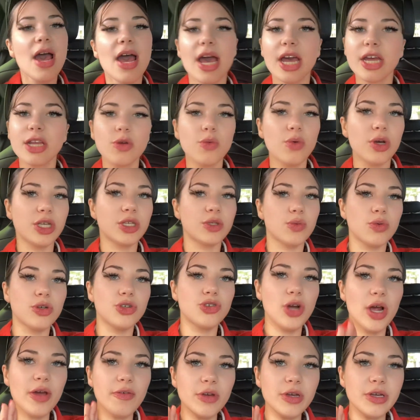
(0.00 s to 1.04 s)
Anyways, we're
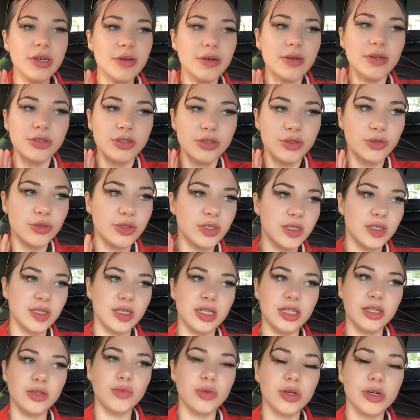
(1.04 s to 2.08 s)
driving to the
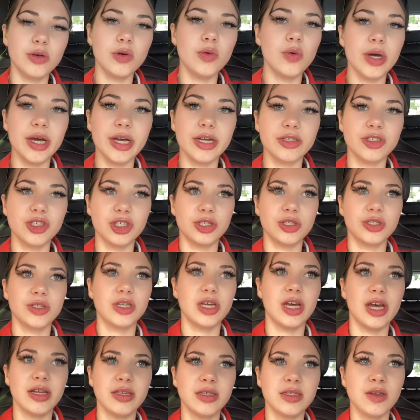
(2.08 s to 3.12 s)
city real quick just to
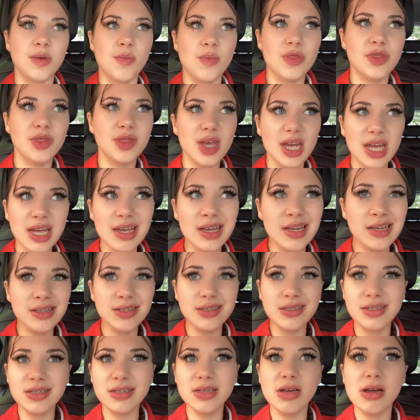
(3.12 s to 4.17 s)
get some
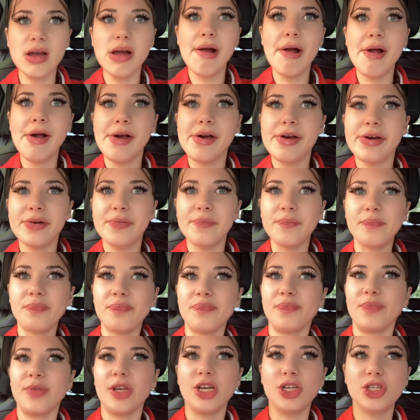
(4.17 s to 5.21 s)
things
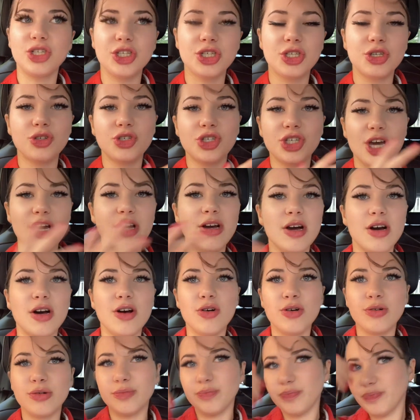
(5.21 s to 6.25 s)
and just to check
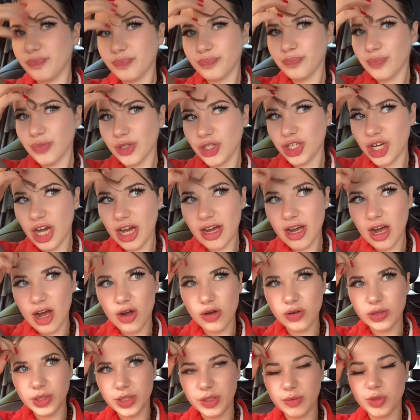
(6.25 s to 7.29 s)

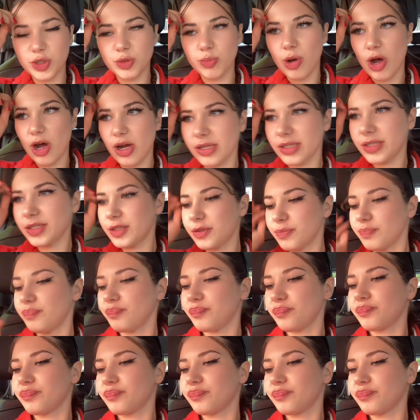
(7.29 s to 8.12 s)
out some spots.